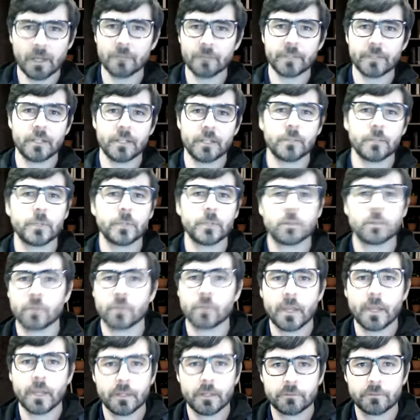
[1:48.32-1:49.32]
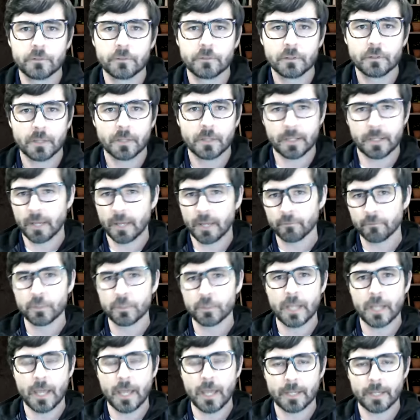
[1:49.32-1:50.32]
getting to be creative. Like every
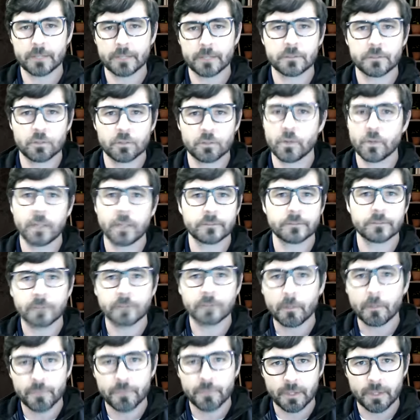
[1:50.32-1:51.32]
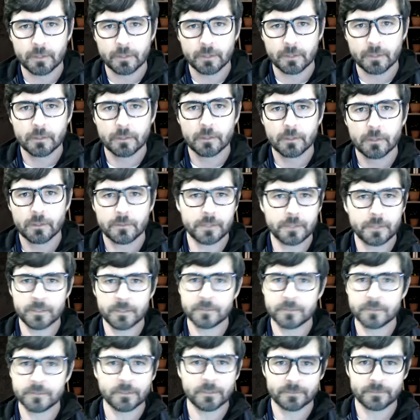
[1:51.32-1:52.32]
day I get to create something that
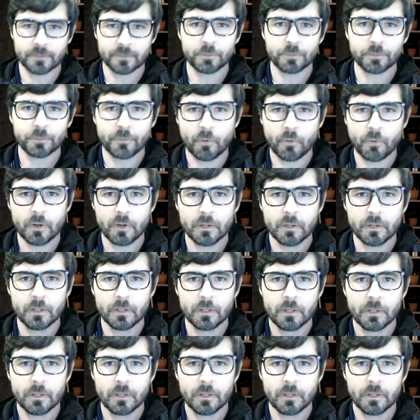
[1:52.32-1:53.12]
didn't exist before.